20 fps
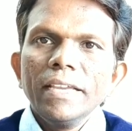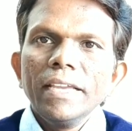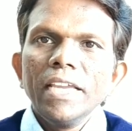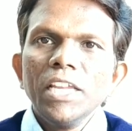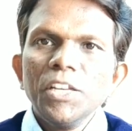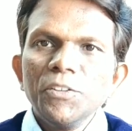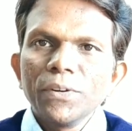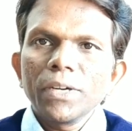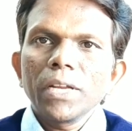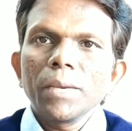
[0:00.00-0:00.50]

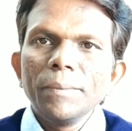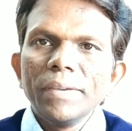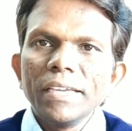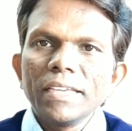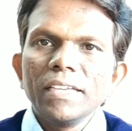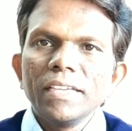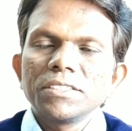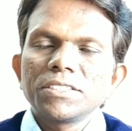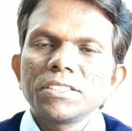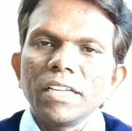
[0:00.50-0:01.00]

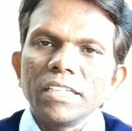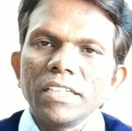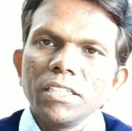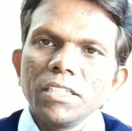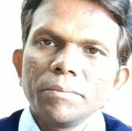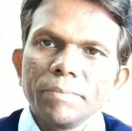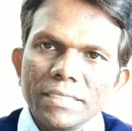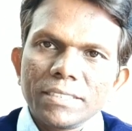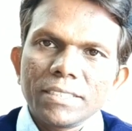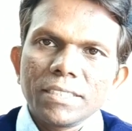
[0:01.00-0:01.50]
Infodemic is
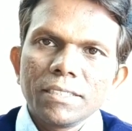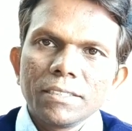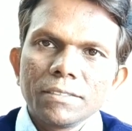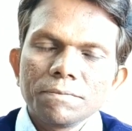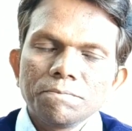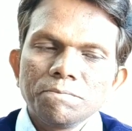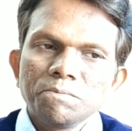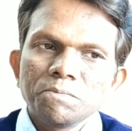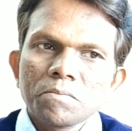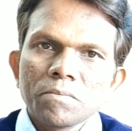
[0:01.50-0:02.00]
nothing but
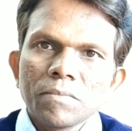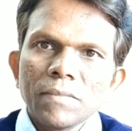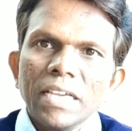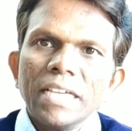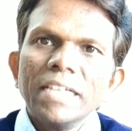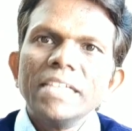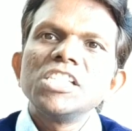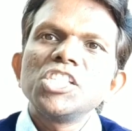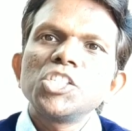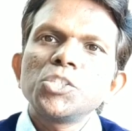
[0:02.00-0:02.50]

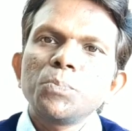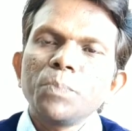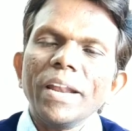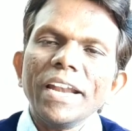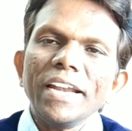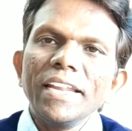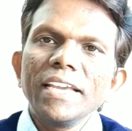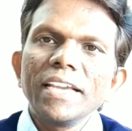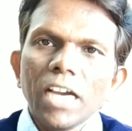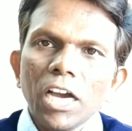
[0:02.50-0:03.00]

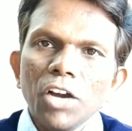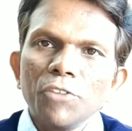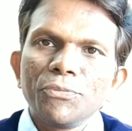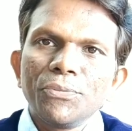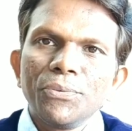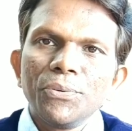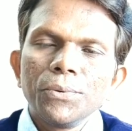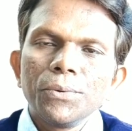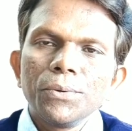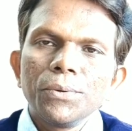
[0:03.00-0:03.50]
spreading
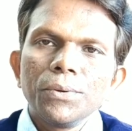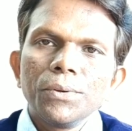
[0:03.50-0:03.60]
of